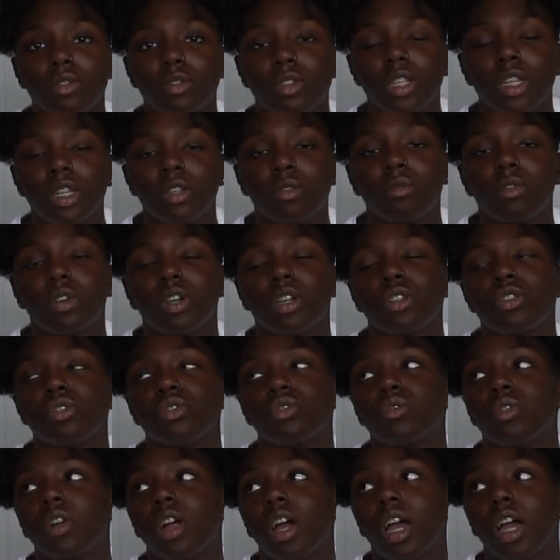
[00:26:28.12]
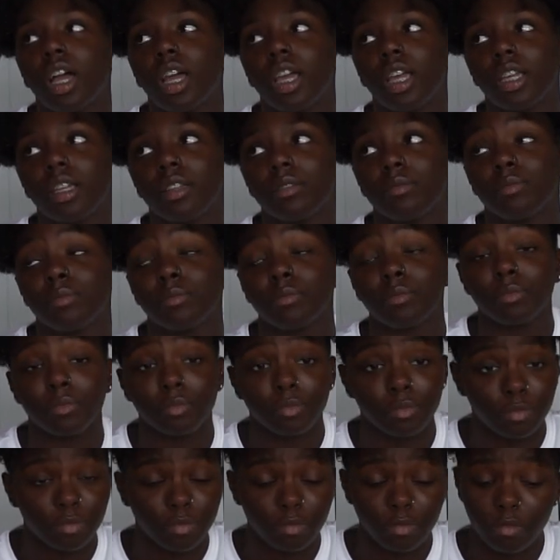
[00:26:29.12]
with anyone, try
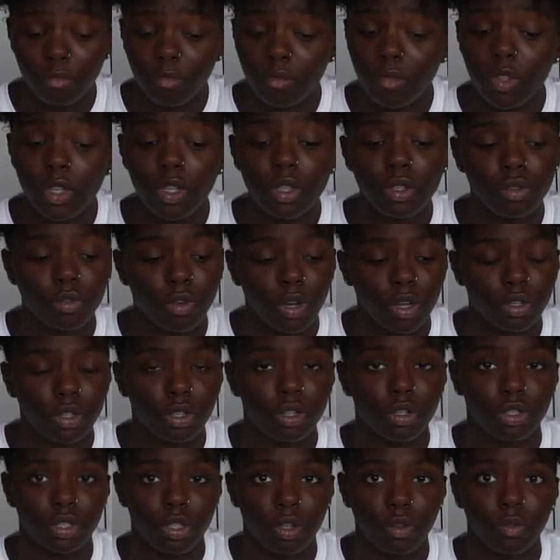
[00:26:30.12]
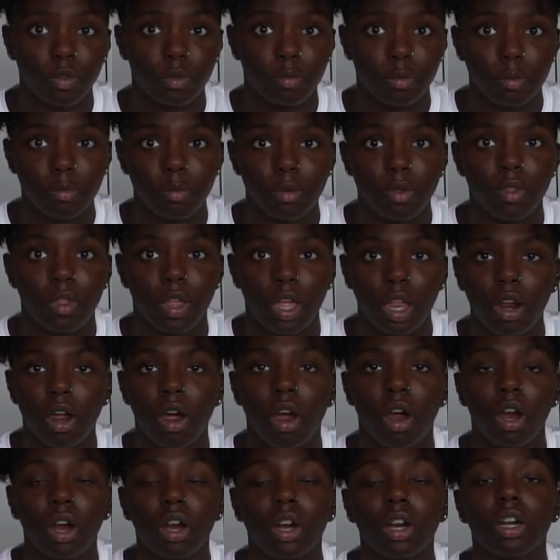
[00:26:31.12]
surrounding yourself with people that
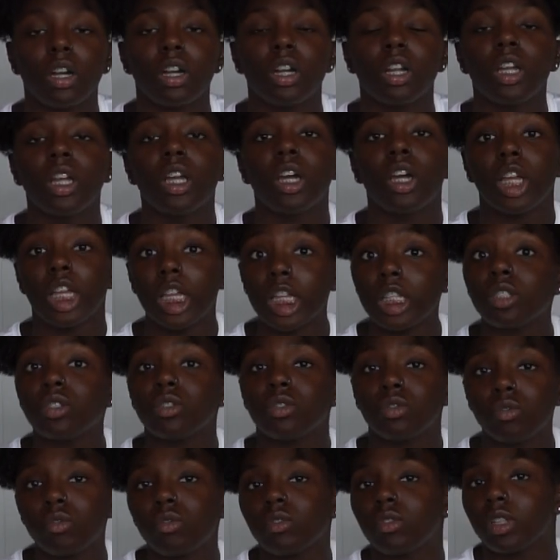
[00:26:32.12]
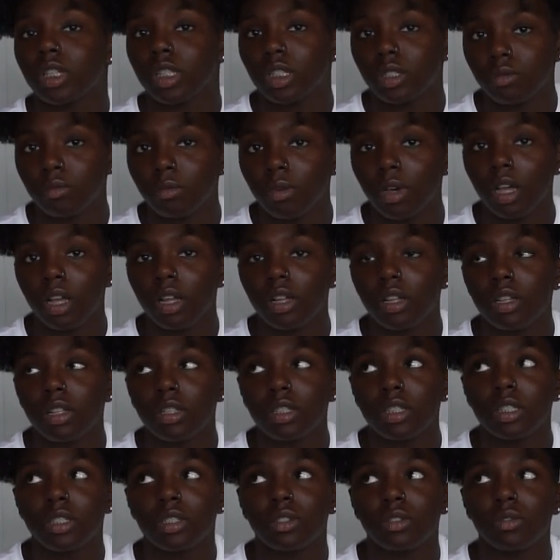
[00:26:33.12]
are in school as well
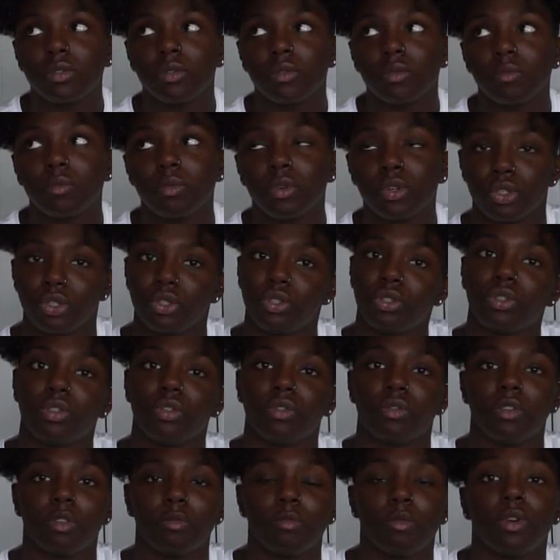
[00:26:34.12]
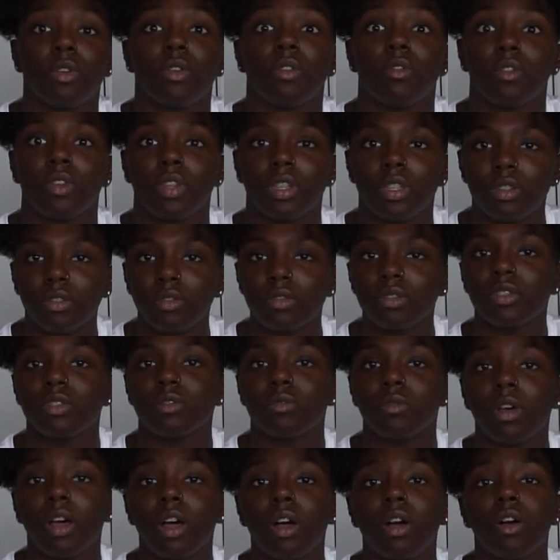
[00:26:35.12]
to push you and motivate you as
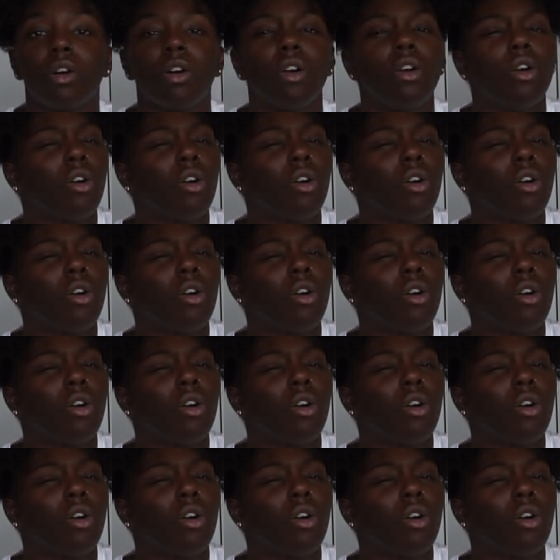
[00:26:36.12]
well.